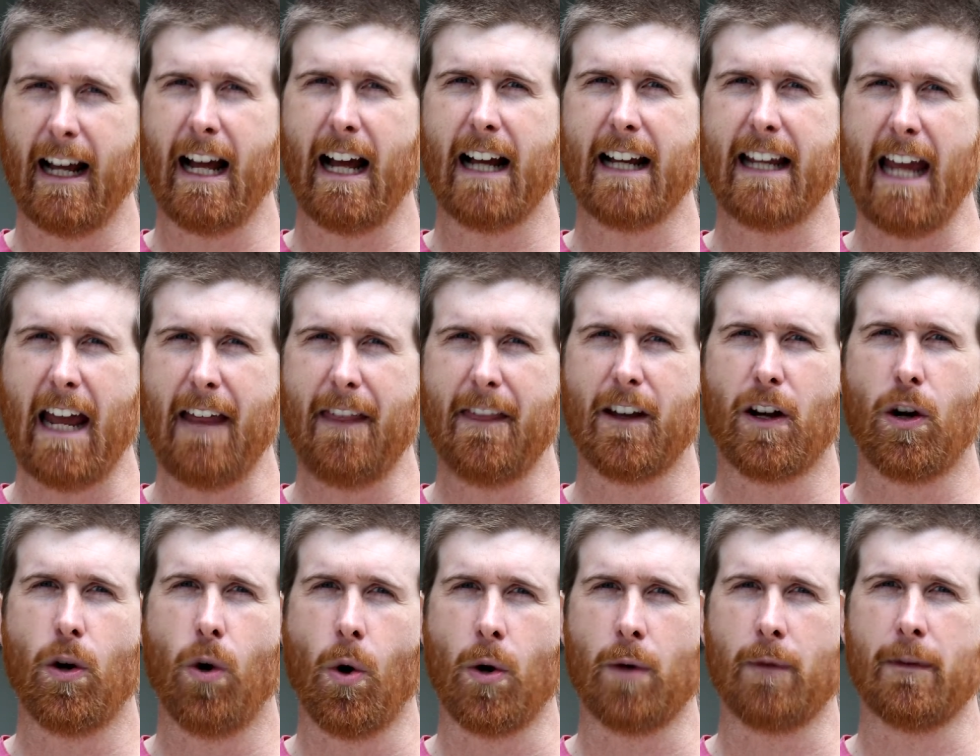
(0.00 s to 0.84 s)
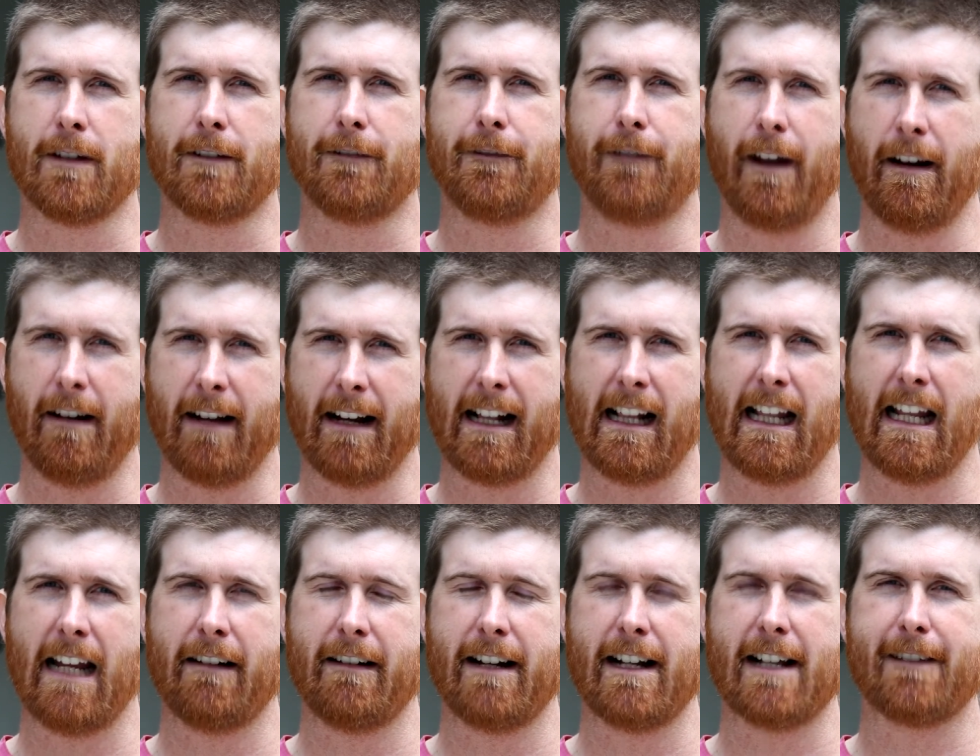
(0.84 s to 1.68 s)
again, the court was very
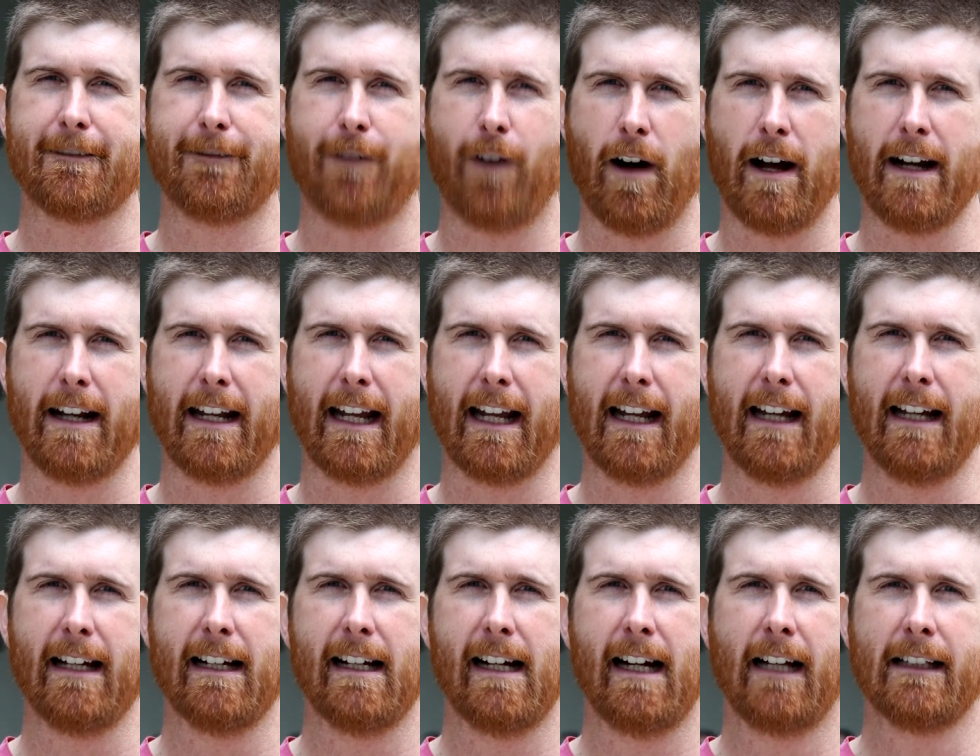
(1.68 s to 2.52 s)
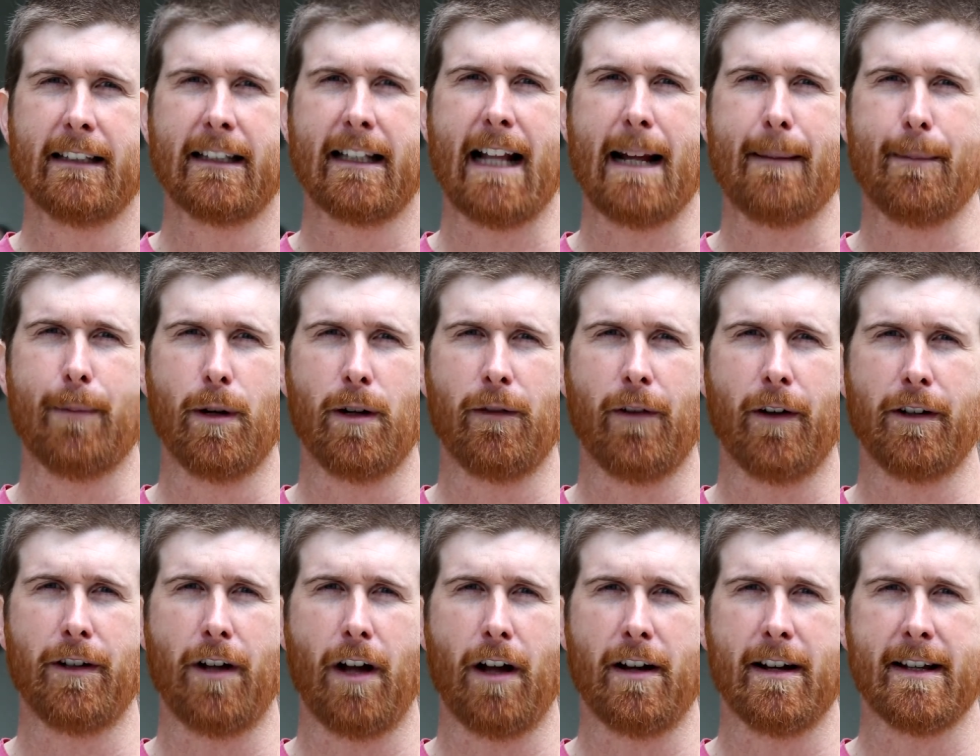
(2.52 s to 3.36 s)
clear in its finding that that
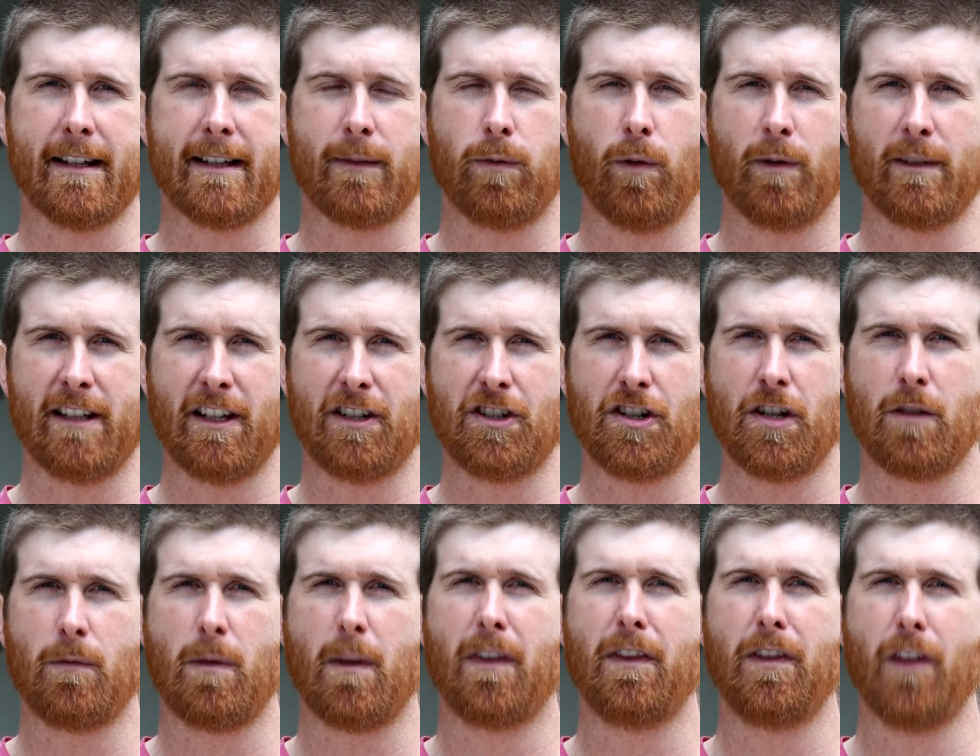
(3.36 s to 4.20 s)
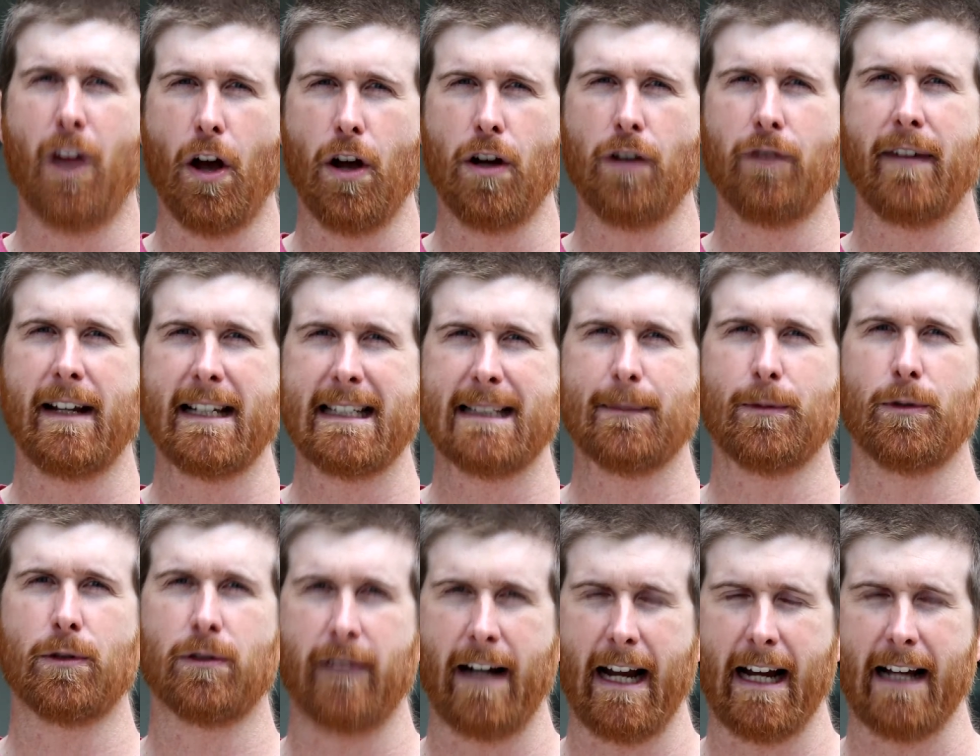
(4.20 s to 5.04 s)
move-on notice was issued with no
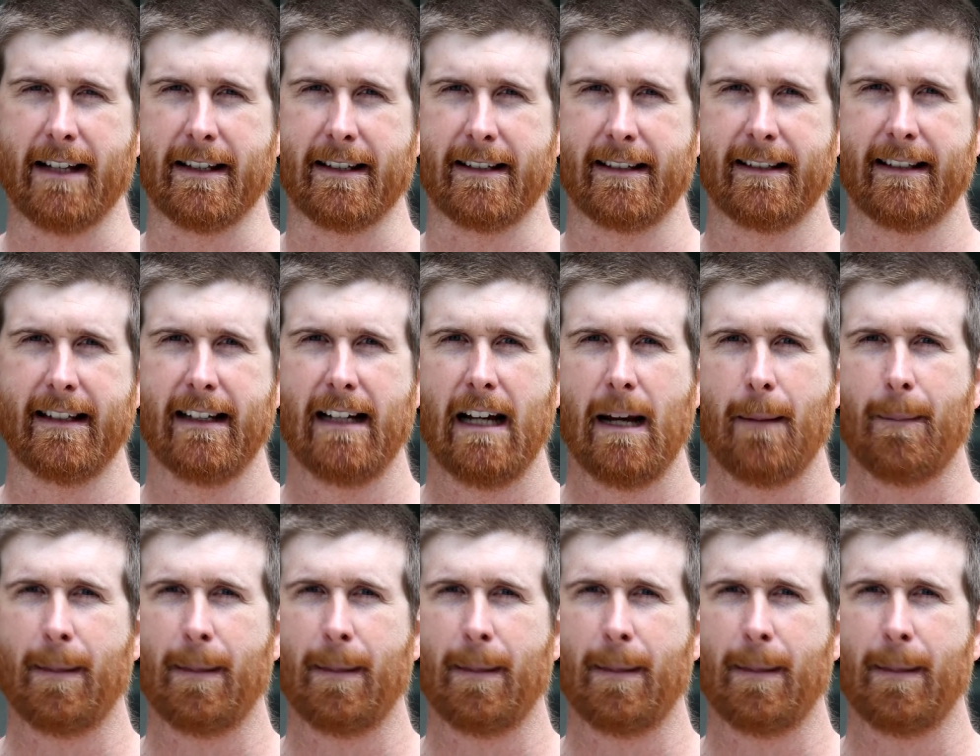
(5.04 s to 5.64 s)
reasonable grounds.